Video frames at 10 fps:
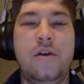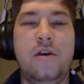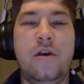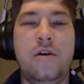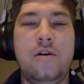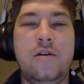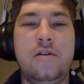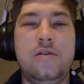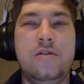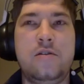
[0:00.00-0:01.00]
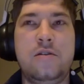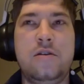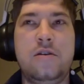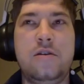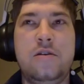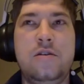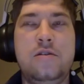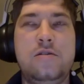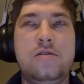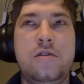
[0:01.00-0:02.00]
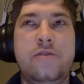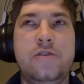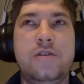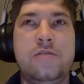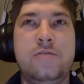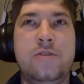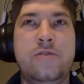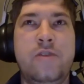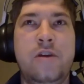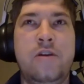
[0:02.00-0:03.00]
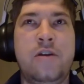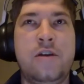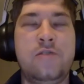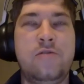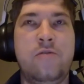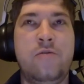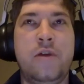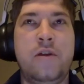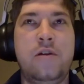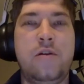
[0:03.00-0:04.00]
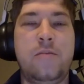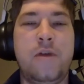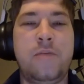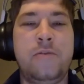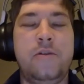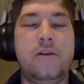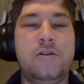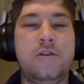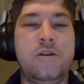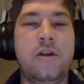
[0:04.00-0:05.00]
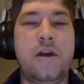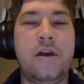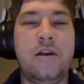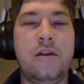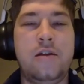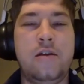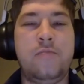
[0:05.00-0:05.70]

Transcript: uh, the ease of accessibility of the internet to a wider population, and it